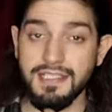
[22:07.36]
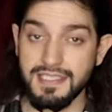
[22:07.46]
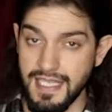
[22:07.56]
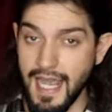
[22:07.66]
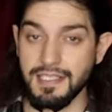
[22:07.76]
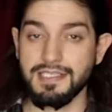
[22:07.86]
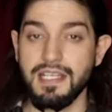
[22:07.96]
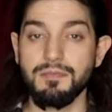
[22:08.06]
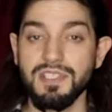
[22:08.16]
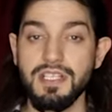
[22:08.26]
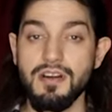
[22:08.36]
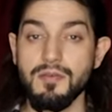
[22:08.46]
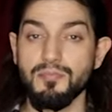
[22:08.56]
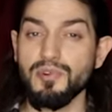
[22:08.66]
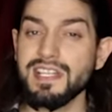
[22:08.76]
exact same
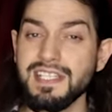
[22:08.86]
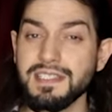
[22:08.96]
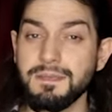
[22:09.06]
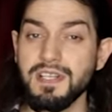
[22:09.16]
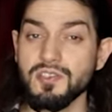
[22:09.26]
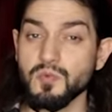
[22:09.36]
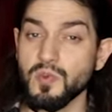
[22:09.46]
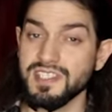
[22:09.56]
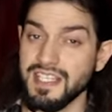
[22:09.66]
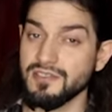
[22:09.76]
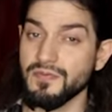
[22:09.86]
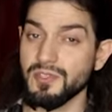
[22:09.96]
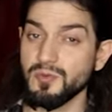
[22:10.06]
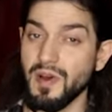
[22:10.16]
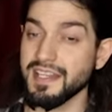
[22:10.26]
year, Britney Spears was
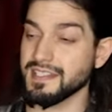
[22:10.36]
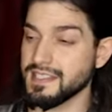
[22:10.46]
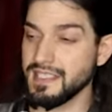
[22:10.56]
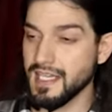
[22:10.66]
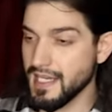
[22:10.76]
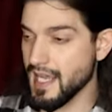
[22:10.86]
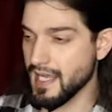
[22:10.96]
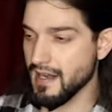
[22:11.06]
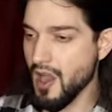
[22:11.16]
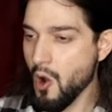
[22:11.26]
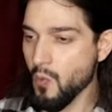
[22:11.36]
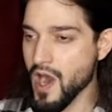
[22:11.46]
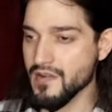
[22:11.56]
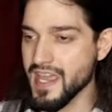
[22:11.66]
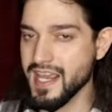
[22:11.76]
interviewed by CNN
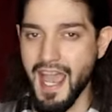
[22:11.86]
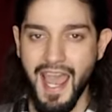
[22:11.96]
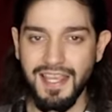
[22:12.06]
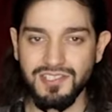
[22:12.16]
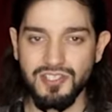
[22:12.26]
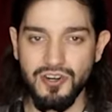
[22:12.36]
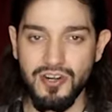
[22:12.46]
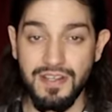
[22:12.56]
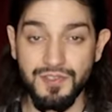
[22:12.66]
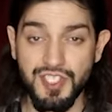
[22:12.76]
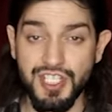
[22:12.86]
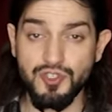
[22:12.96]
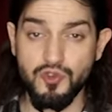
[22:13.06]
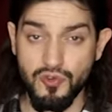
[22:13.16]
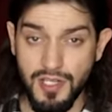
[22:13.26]
where they asked her if she
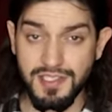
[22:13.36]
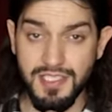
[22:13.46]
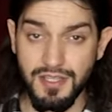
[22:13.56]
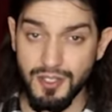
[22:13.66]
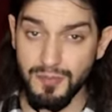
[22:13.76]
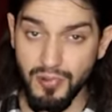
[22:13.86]
trusted the